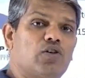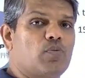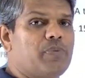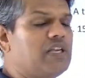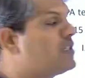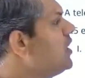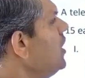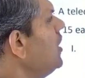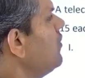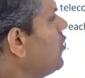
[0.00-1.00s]
rupees
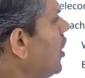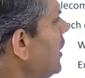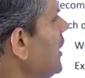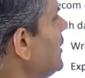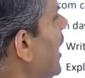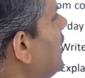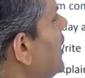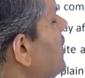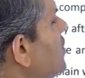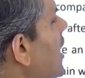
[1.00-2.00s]
for that
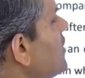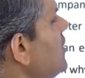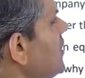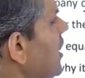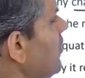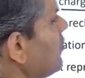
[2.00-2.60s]
recharge scheme.